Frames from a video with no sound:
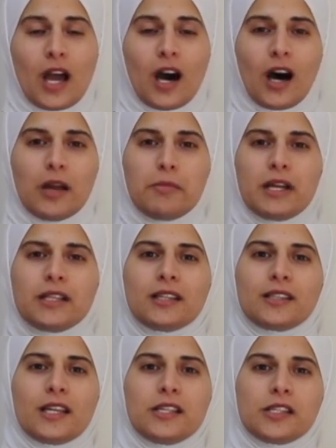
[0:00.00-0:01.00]
I made
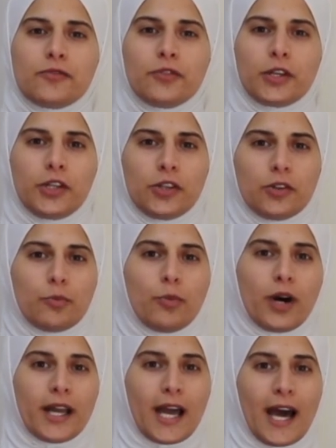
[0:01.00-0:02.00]
it easy for you
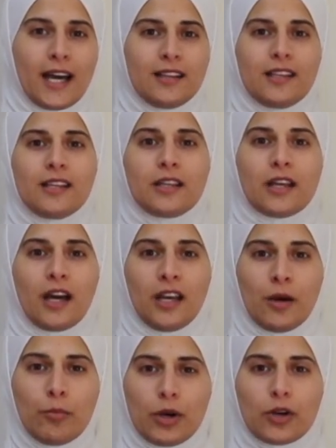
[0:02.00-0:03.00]
by adding a
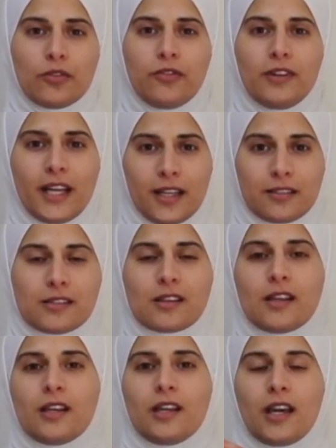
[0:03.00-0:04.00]
number of
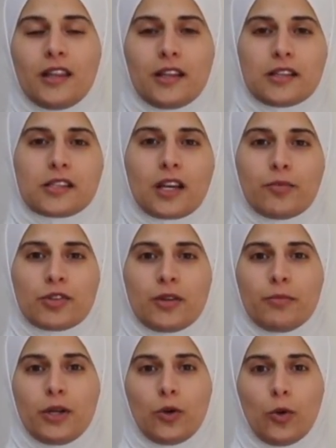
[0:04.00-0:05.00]
links in the
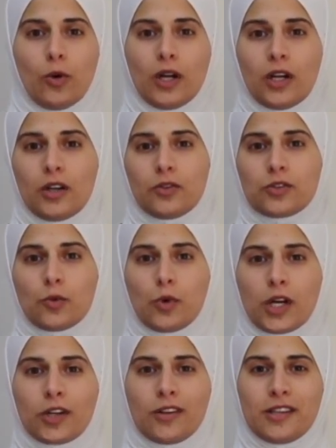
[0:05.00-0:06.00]
description below to
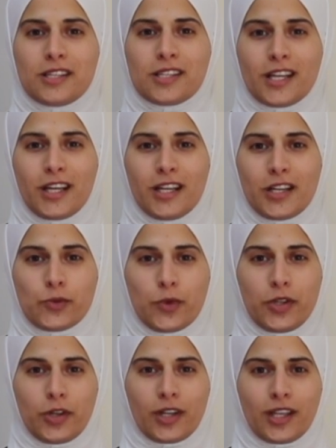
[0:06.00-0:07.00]
work on these areas
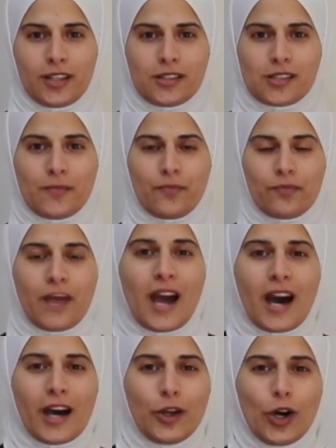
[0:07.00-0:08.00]
with your kids.
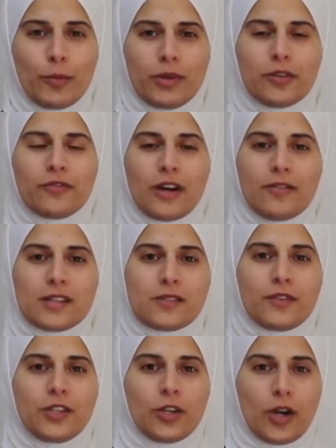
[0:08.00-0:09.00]
I hope you found
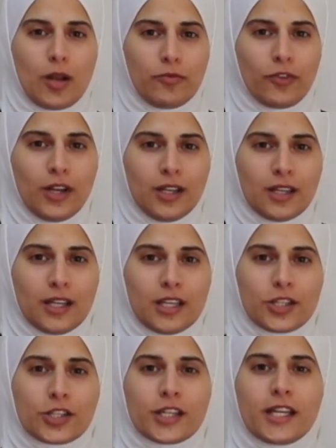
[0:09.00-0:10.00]
this video helpful.
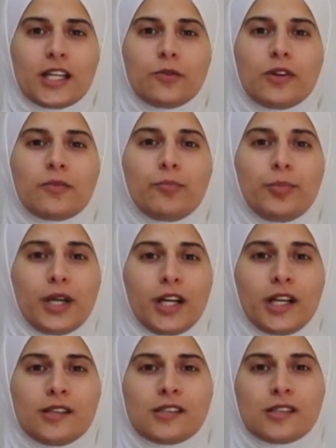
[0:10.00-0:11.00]
Share it with
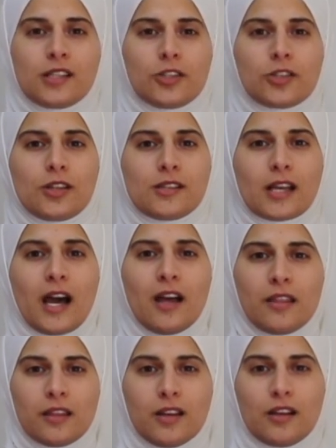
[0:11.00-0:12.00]
parents, teachers,
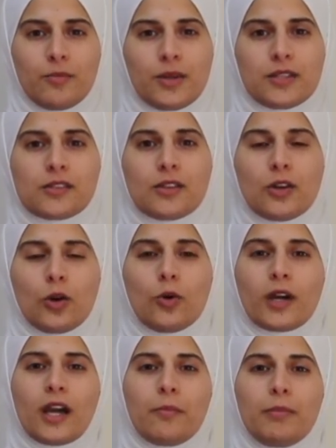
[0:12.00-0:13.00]
and therapists
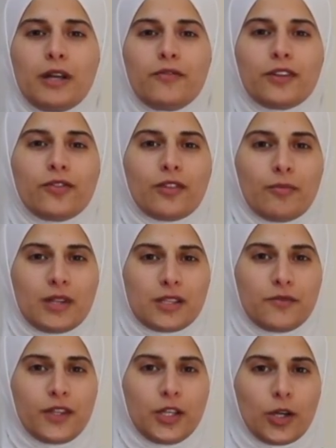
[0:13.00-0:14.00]
who can benefit from
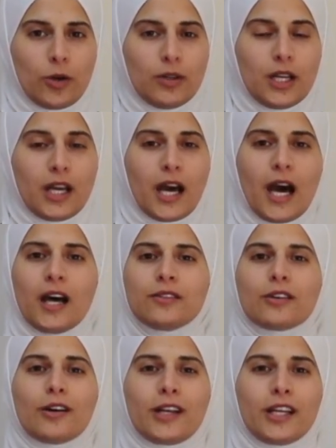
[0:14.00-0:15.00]
this video
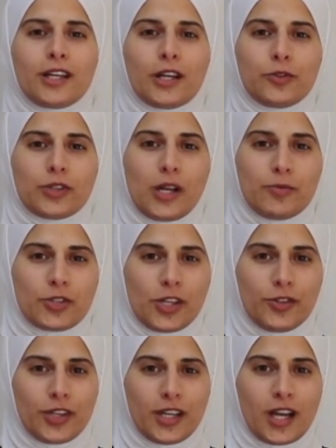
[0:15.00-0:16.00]
and are eager to help
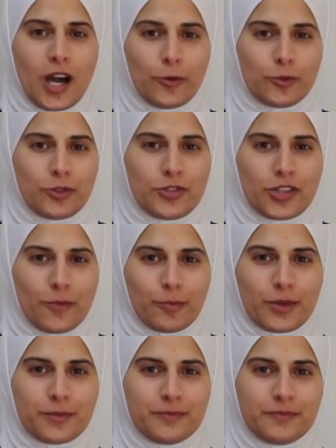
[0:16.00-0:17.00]
children how to jump.
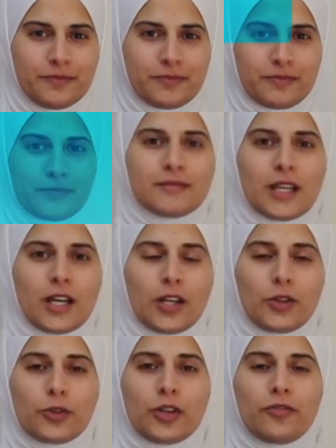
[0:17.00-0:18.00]

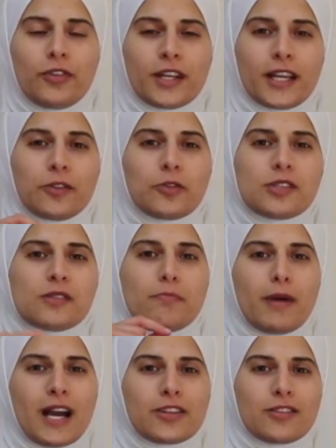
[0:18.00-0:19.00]
Don't forget to
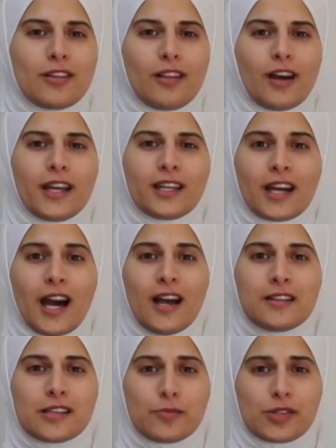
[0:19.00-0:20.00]
smash the like
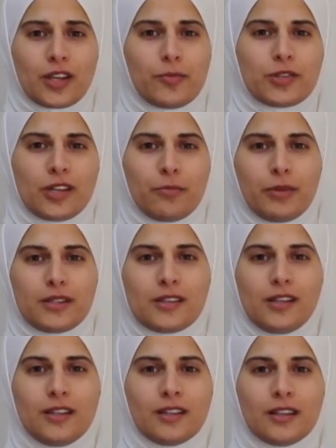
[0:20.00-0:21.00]
and subscription
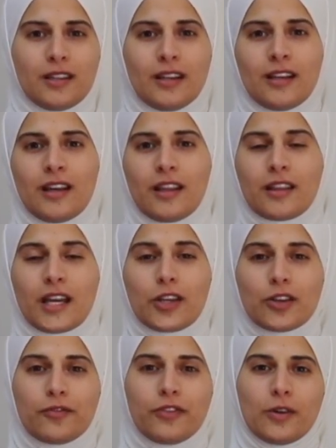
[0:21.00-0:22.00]
button.
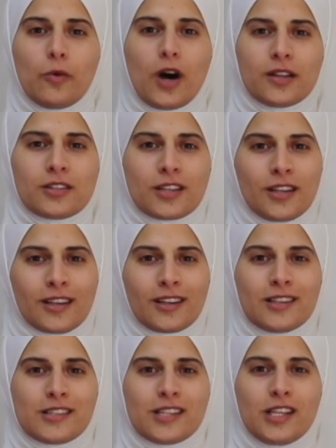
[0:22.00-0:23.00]
Thank you for watching.
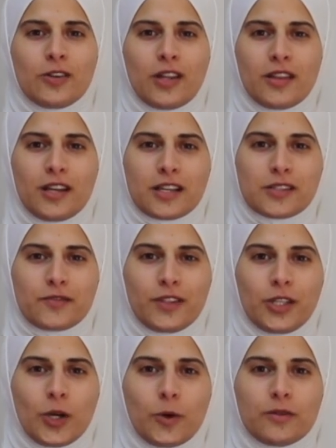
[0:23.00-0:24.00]
See you in the next
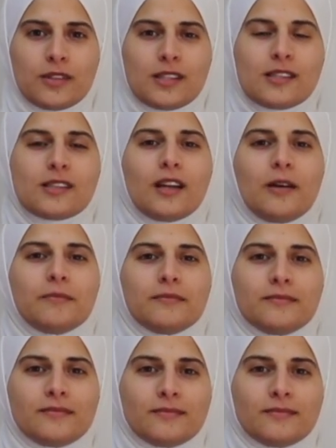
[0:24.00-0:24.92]
video. Salam.